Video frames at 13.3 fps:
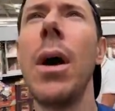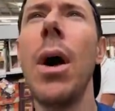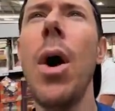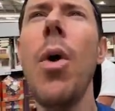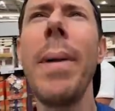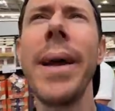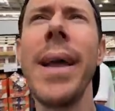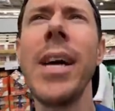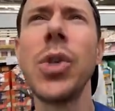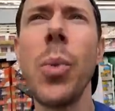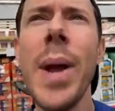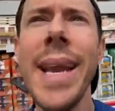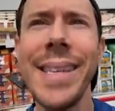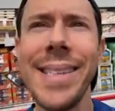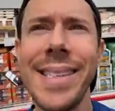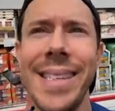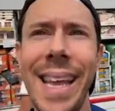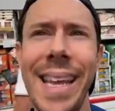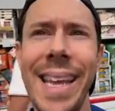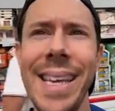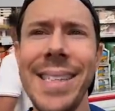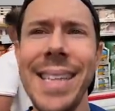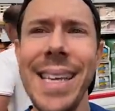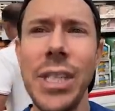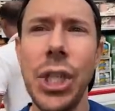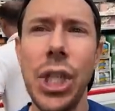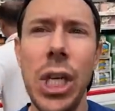Oh my gosh, wait a second. It's
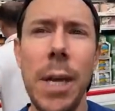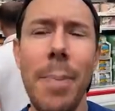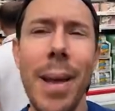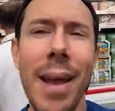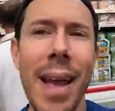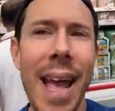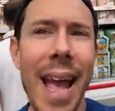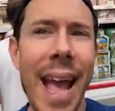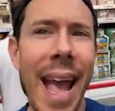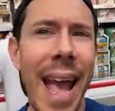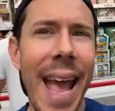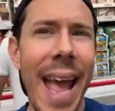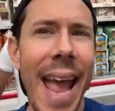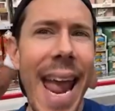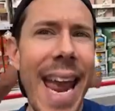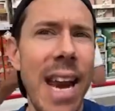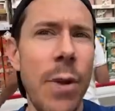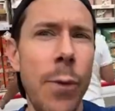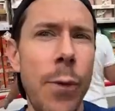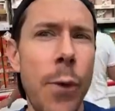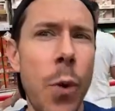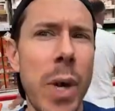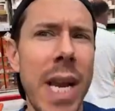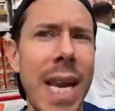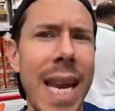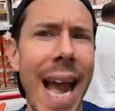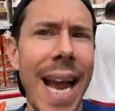not cheap.
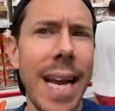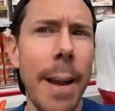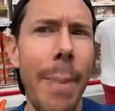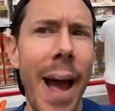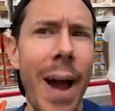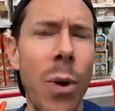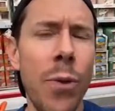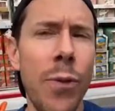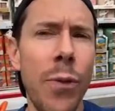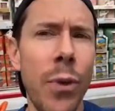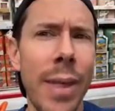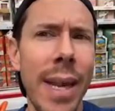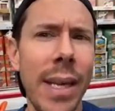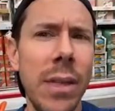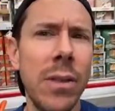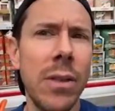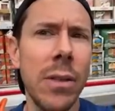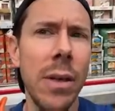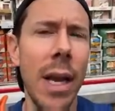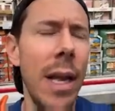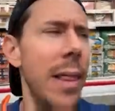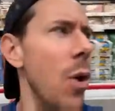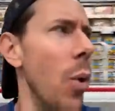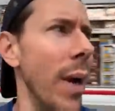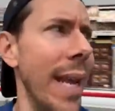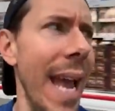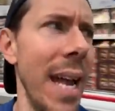8.49 a pound for this and the
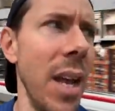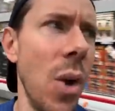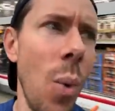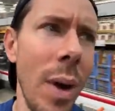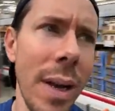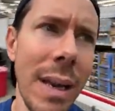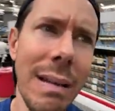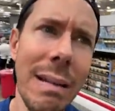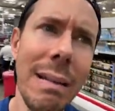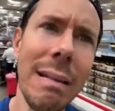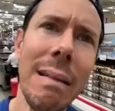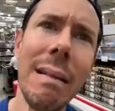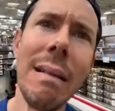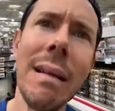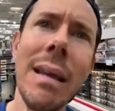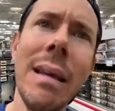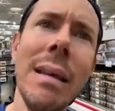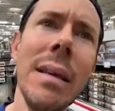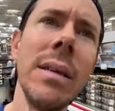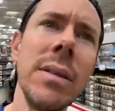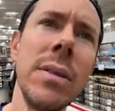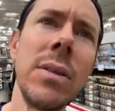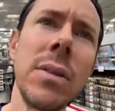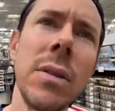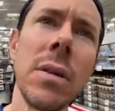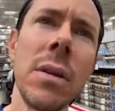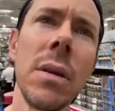organic one is